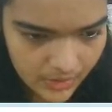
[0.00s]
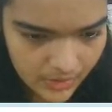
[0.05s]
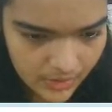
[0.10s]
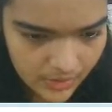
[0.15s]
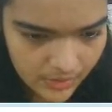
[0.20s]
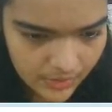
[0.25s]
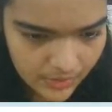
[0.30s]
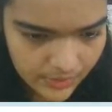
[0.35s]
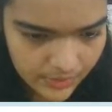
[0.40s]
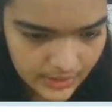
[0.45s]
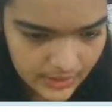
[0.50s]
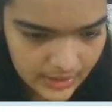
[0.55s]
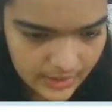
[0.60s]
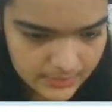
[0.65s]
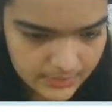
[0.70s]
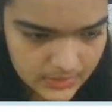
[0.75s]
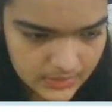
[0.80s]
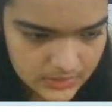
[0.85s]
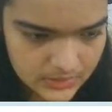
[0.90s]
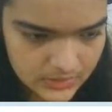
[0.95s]

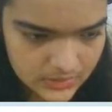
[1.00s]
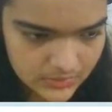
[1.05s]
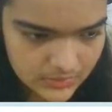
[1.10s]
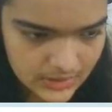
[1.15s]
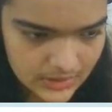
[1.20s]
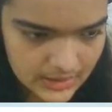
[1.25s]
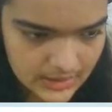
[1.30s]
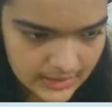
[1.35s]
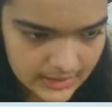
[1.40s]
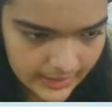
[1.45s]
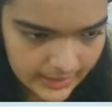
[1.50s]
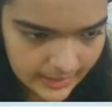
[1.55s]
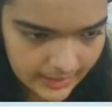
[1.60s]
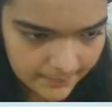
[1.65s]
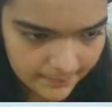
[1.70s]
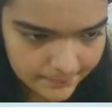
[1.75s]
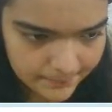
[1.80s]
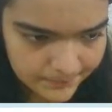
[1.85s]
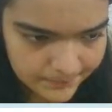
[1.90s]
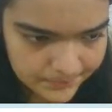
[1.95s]
Rename this to E again.
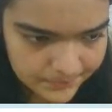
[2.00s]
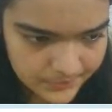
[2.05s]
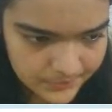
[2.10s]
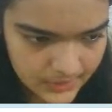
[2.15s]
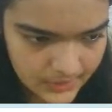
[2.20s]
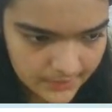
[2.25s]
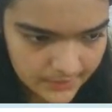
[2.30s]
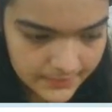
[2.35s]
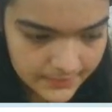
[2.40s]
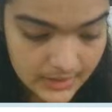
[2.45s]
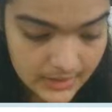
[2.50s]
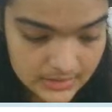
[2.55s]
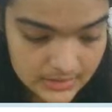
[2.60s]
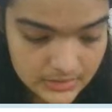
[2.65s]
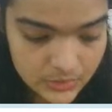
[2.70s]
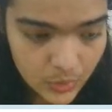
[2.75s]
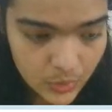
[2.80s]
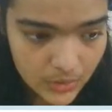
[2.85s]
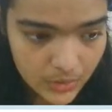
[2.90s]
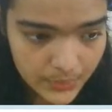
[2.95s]
If it
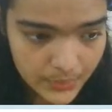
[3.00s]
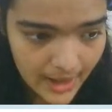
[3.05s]
doesn't work,